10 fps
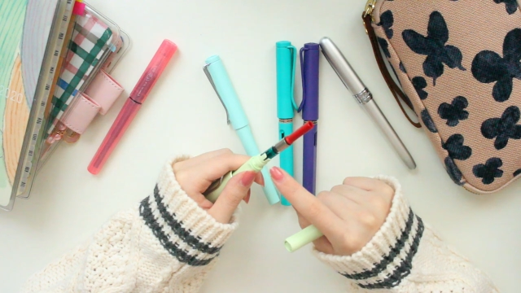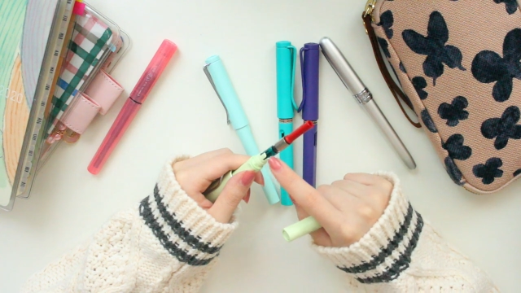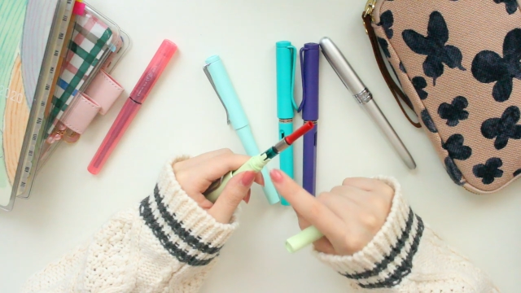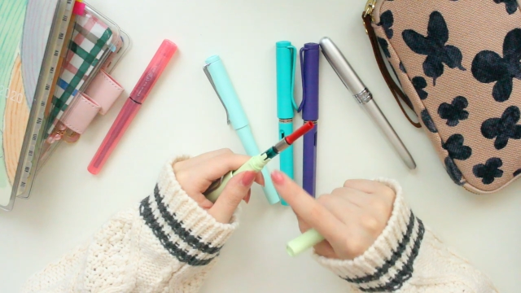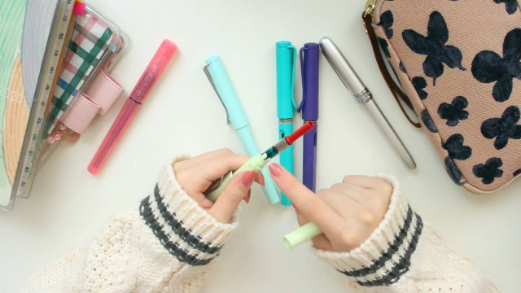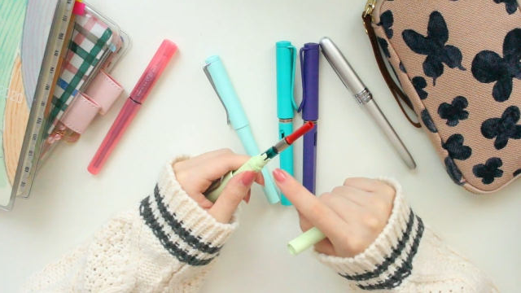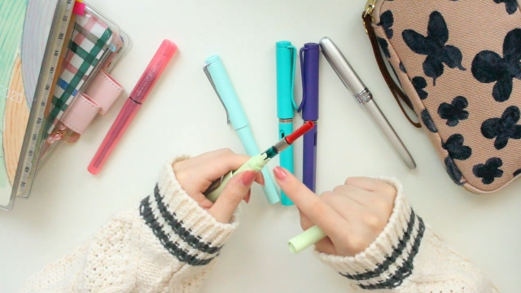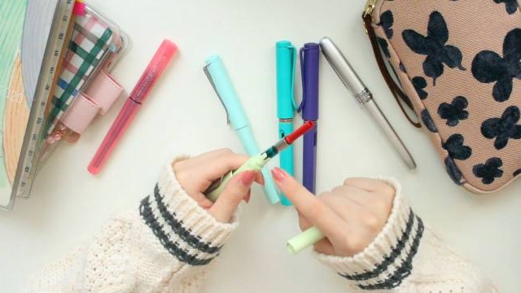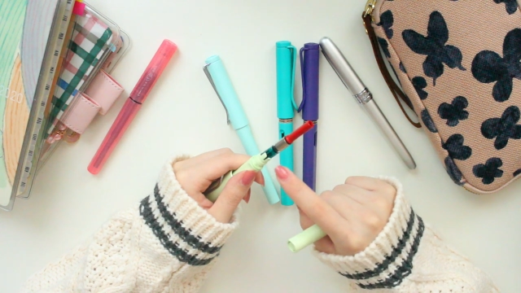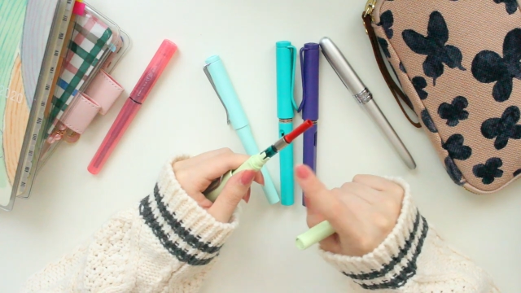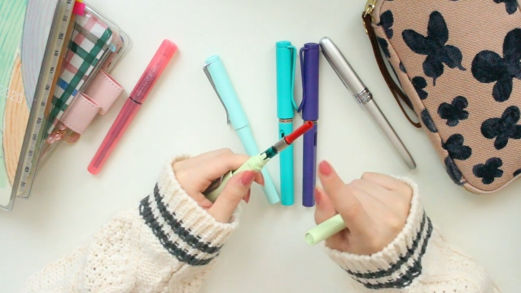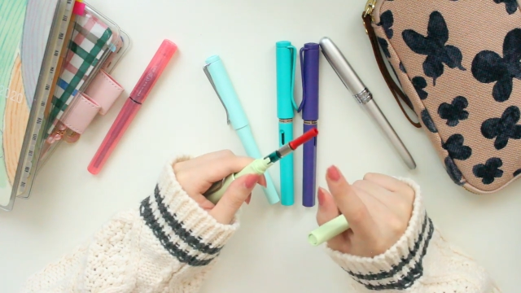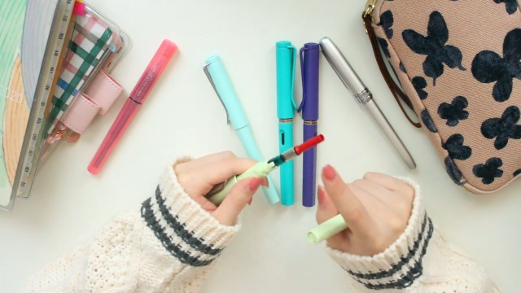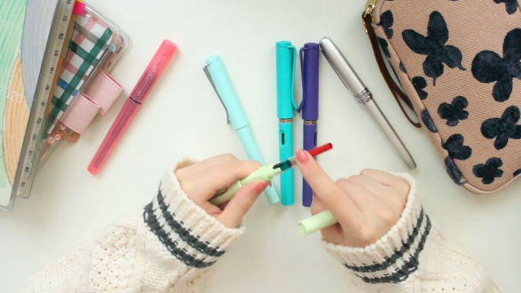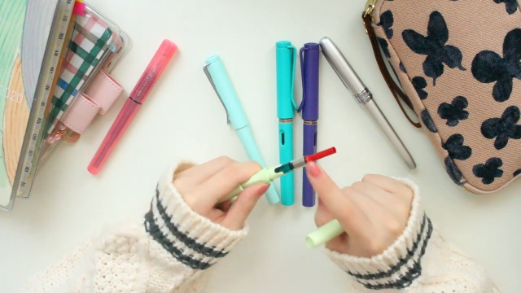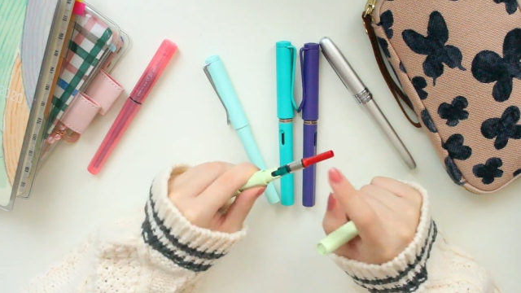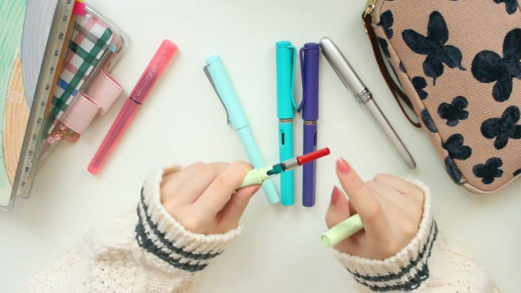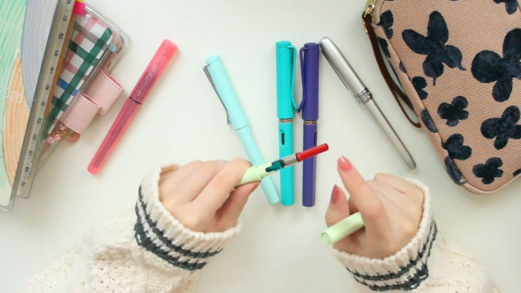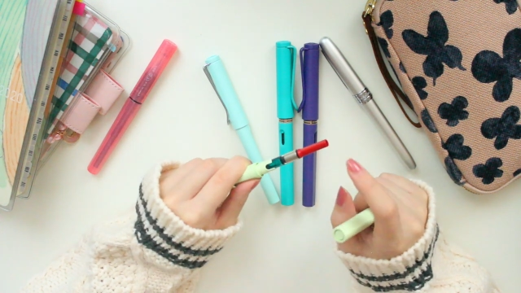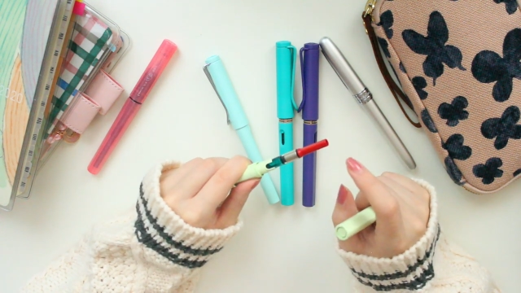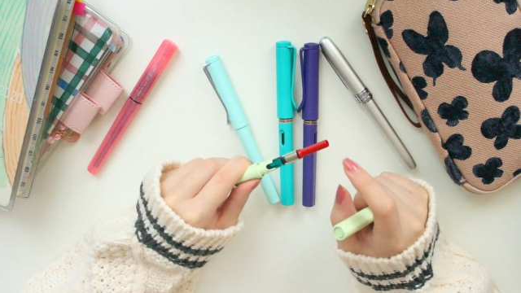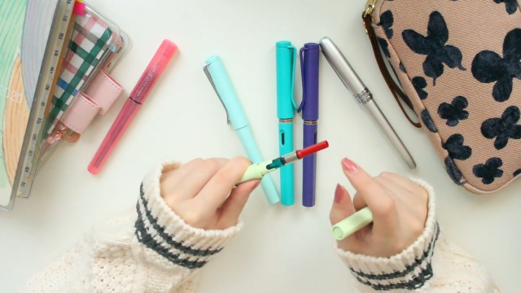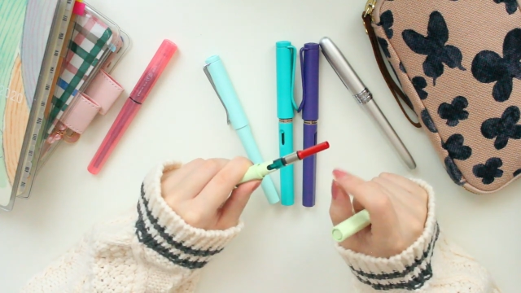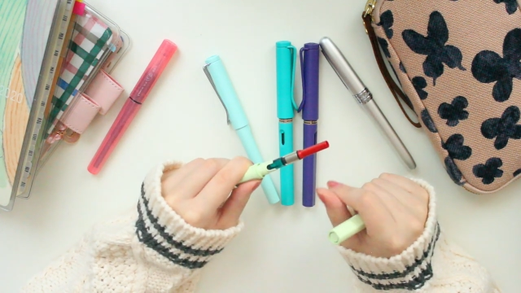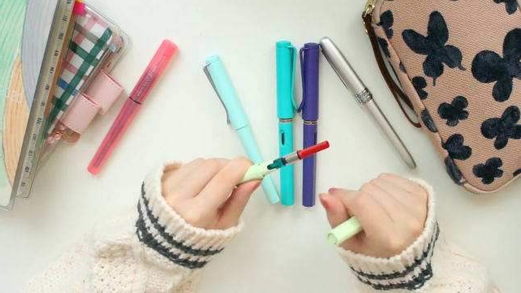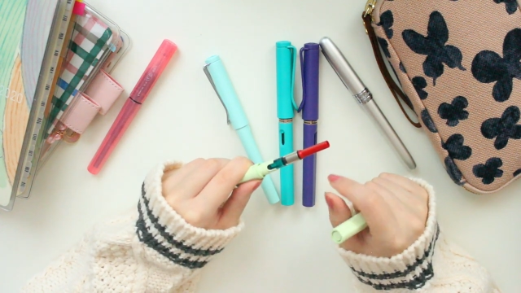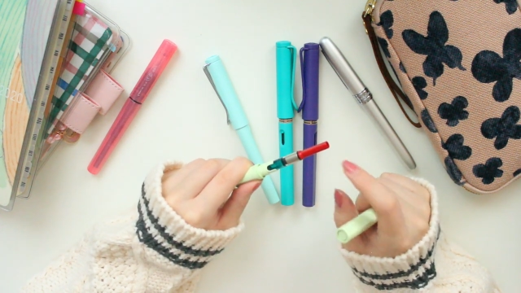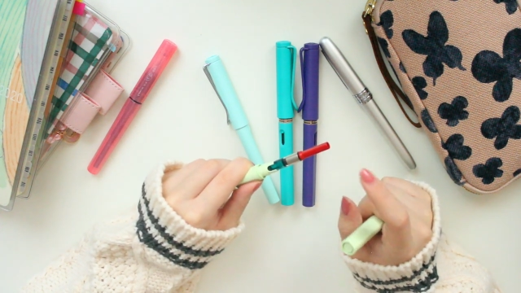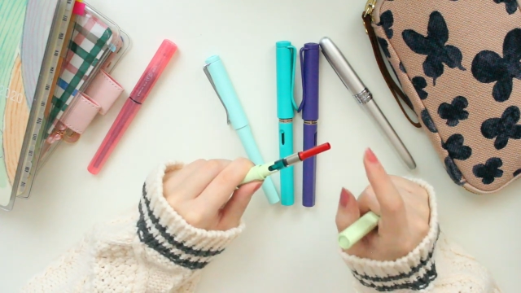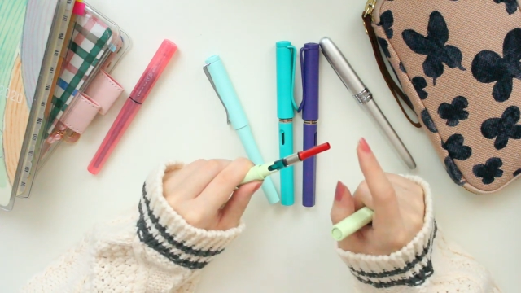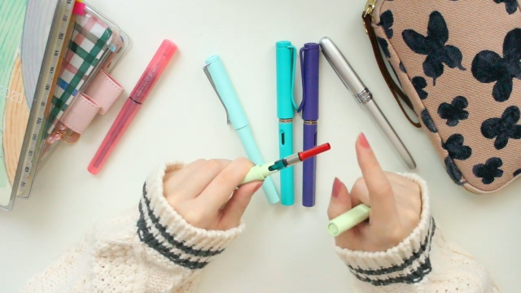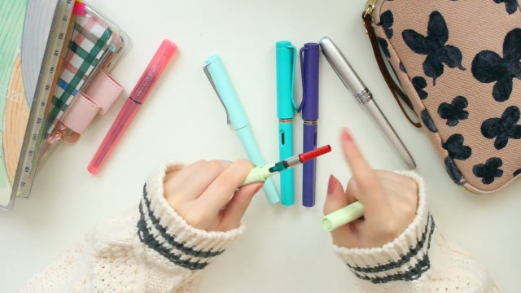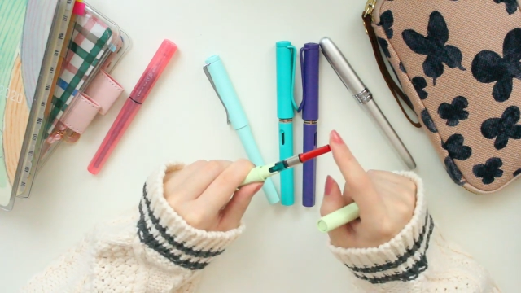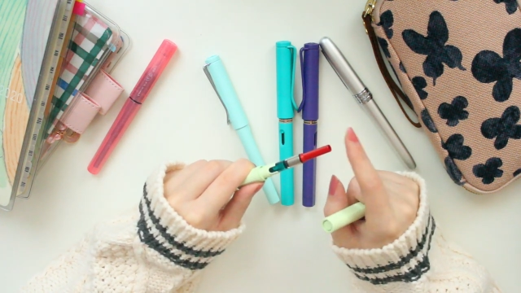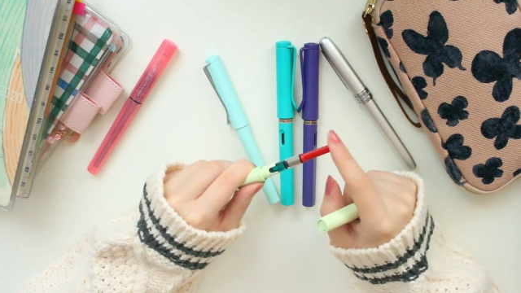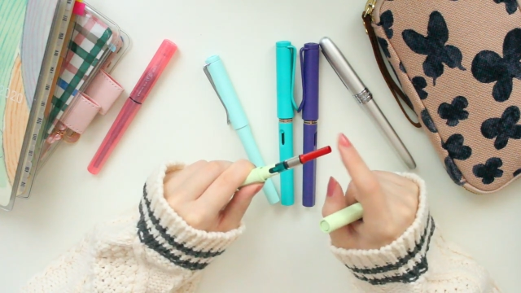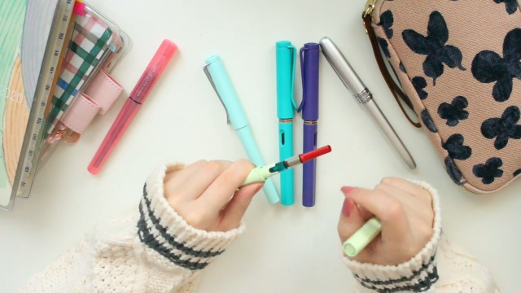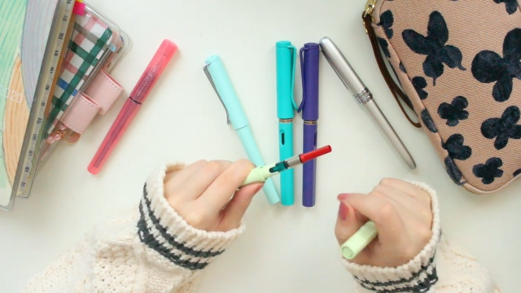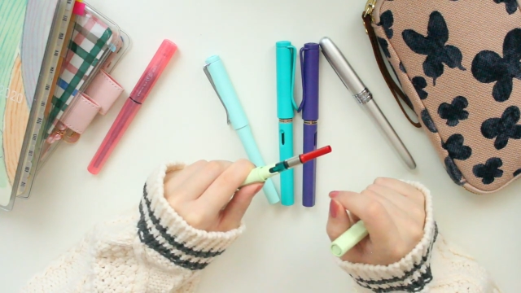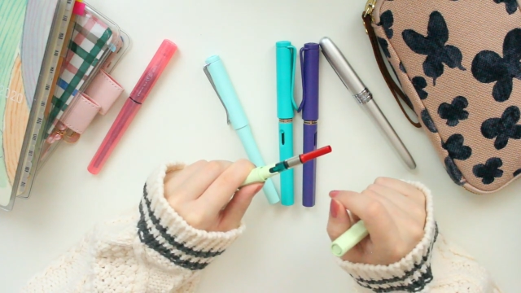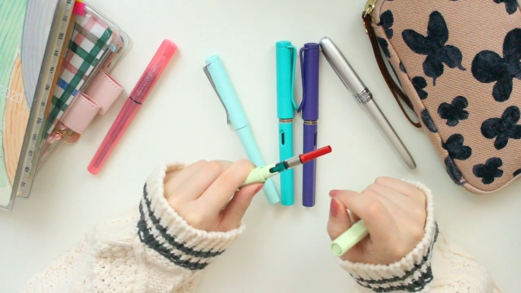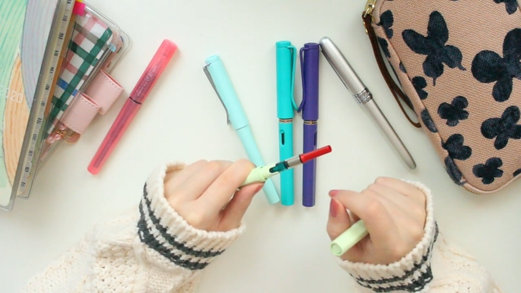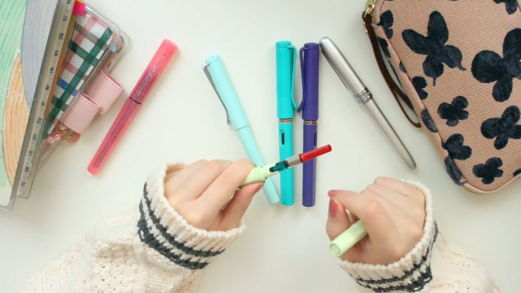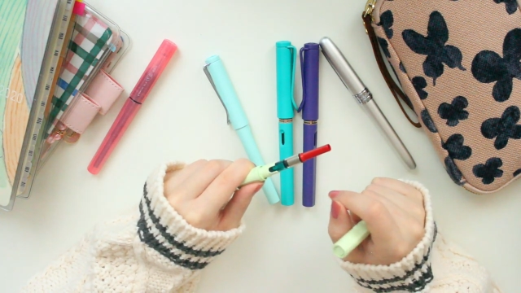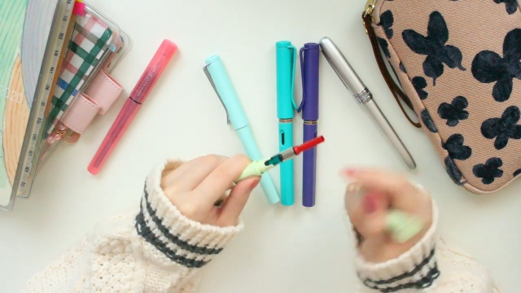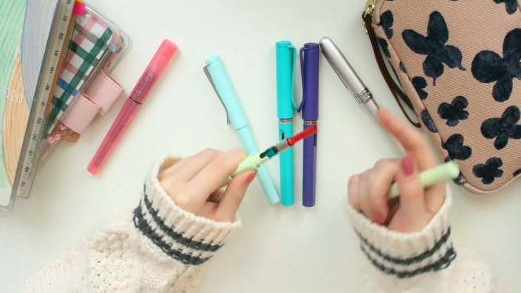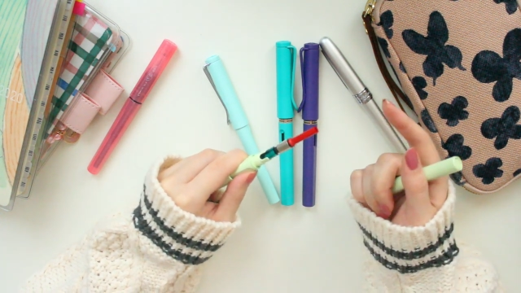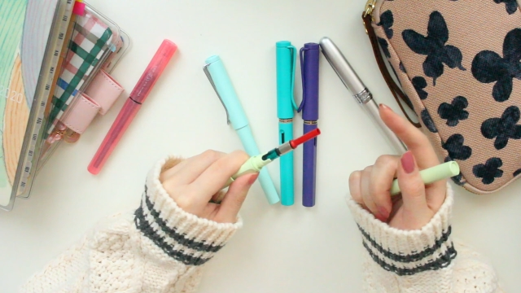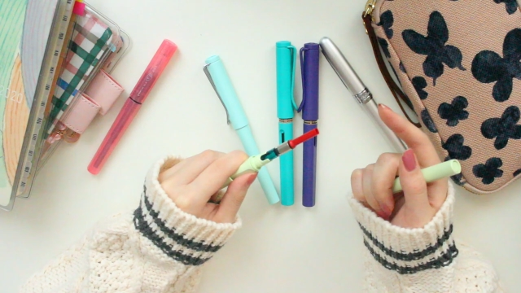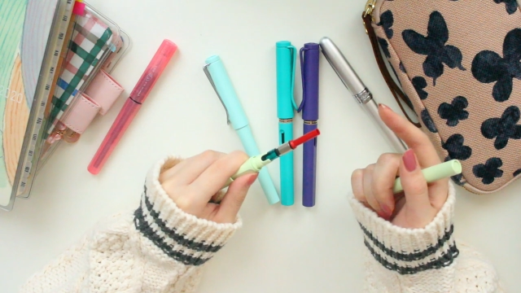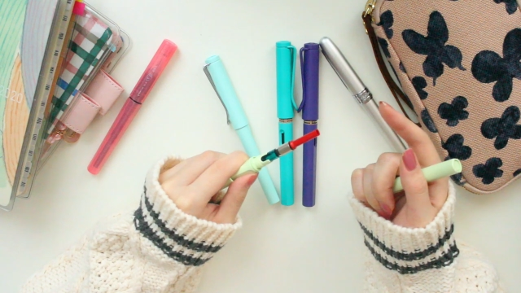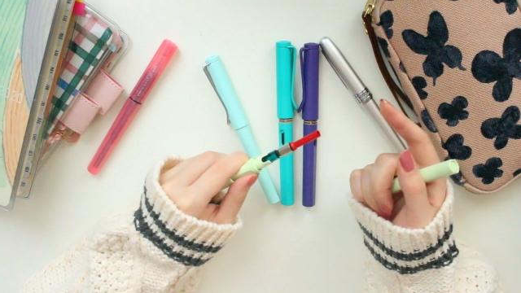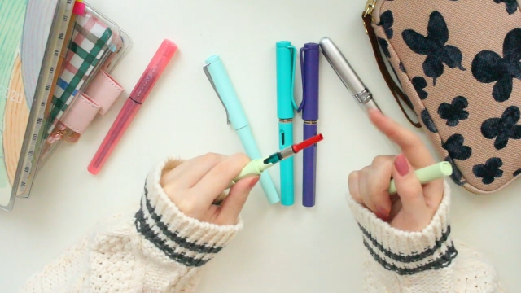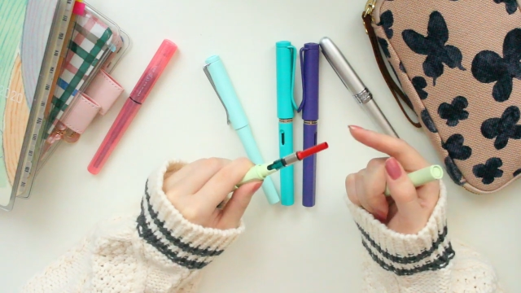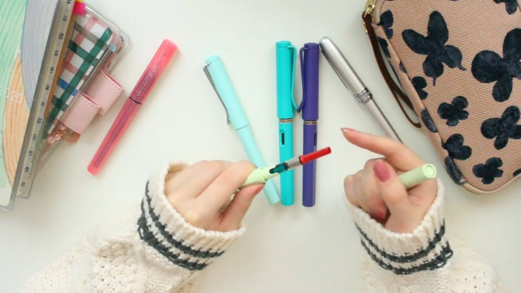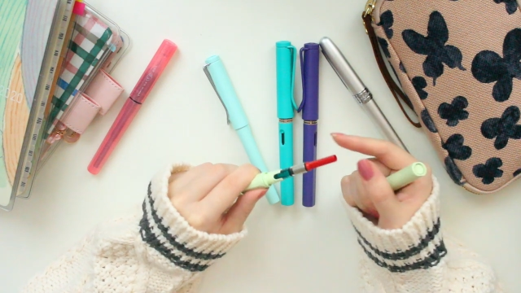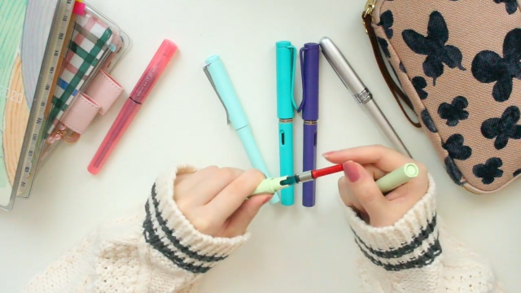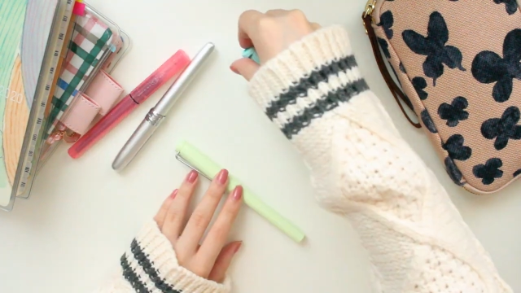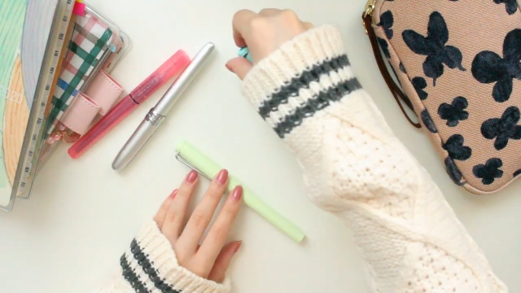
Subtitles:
(no speaker visible)